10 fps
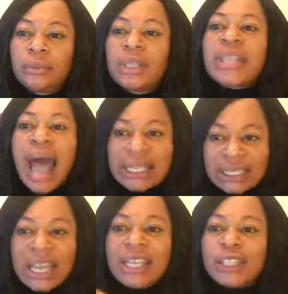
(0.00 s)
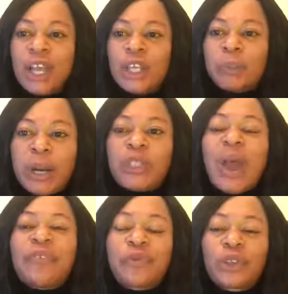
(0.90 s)
That's it.
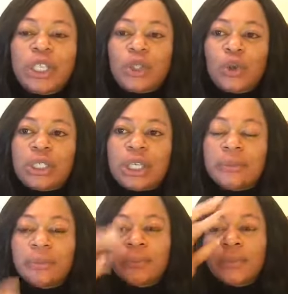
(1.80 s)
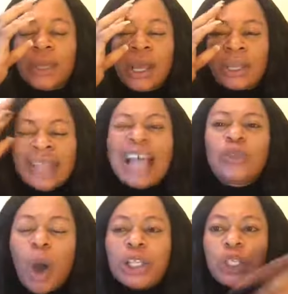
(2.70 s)
Spiritual fruity tutti.
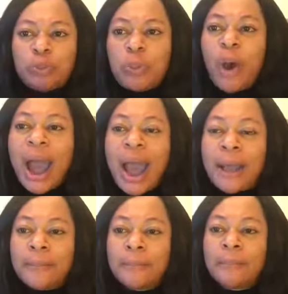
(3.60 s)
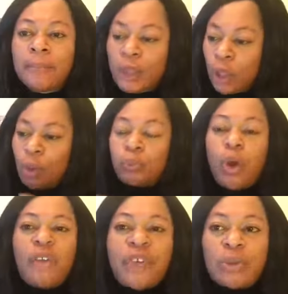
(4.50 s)
That's what these people are.
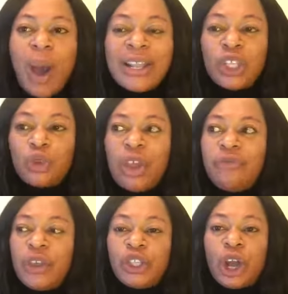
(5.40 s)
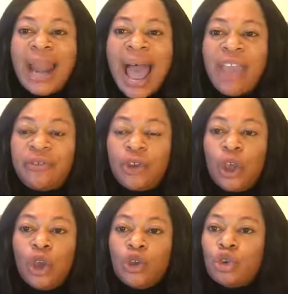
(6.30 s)
Prophet one is doing video live.
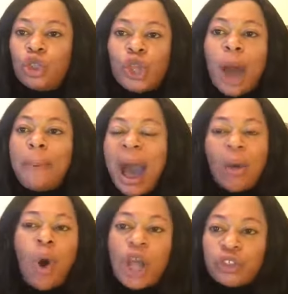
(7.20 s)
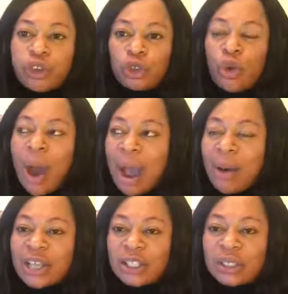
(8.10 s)
You jump and watch for 2
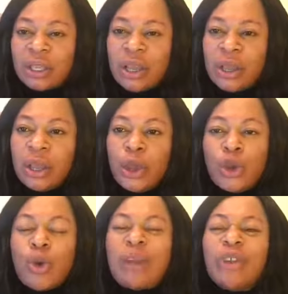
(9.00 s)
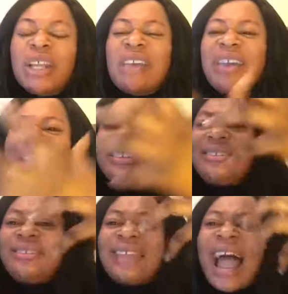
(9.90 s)
hours. You have not even
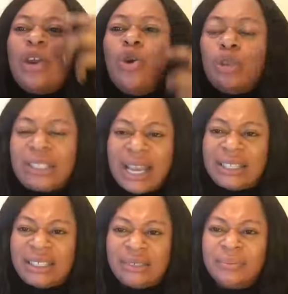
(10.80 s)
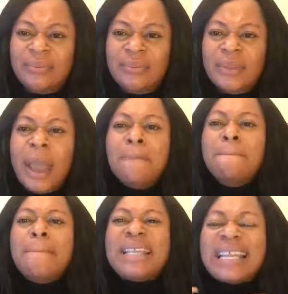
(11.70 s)
diluted,
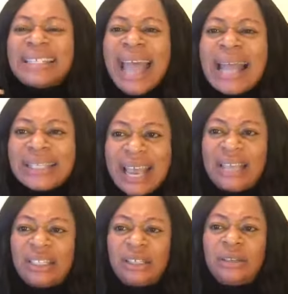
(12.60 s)
meditated,